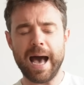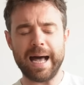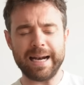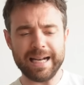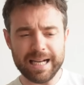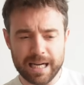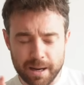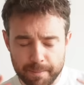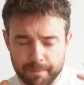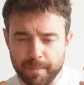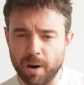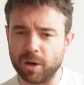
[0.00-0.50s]
And
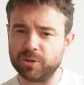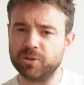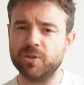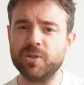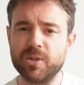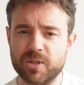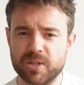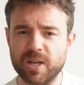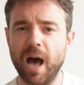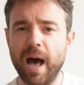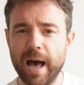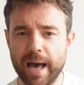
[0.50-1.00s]
in a
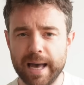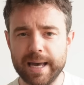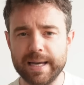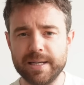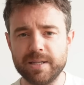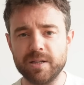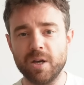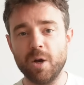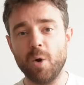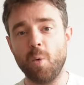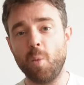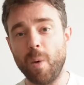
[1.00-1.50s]
modern
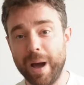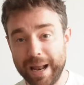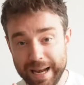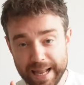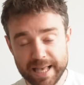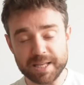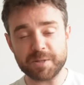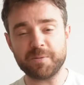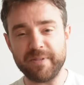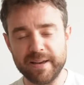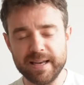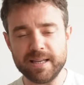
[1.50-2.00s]
side where,
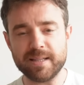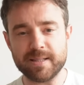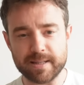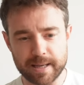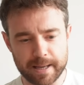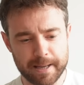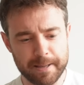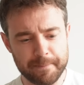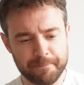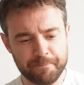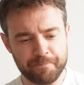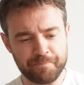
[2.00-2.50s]
let's face
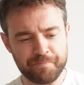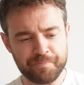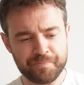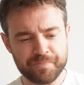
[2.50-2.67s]
it,